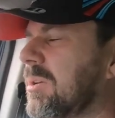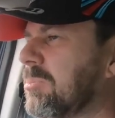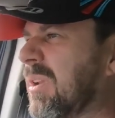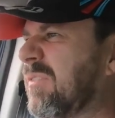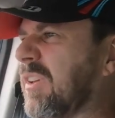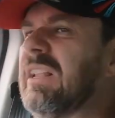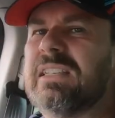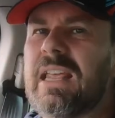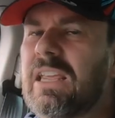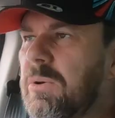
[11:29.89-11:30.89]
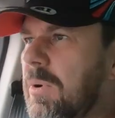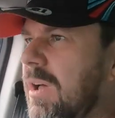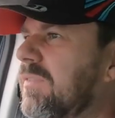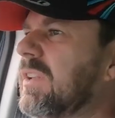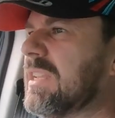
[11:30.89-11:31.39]
But it feels like you are.
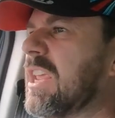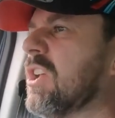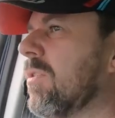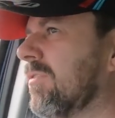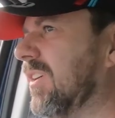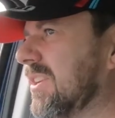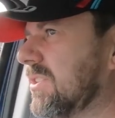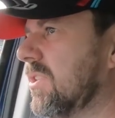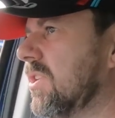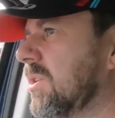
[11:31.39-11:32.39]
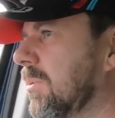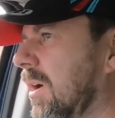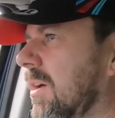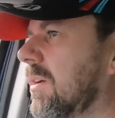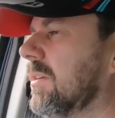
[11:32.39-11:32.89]
It feels like you're going faster than you are.